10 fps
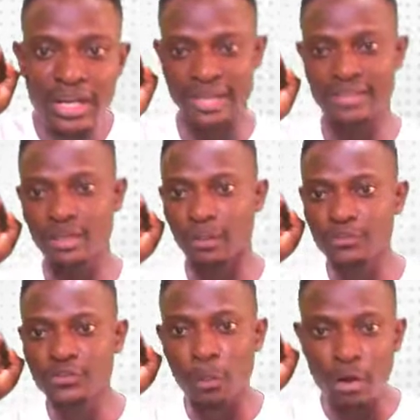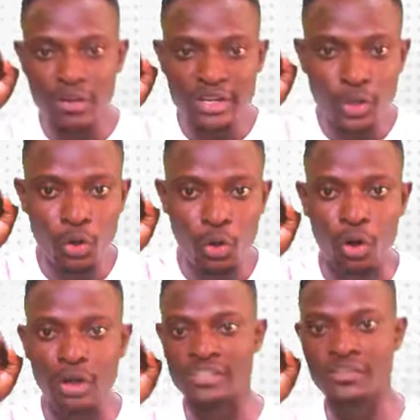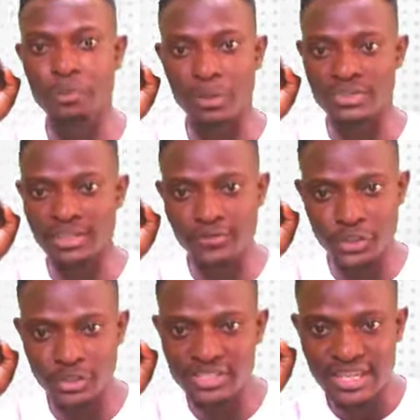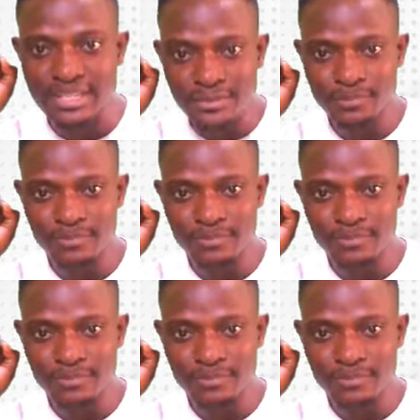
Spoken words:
his small radio or a small television set,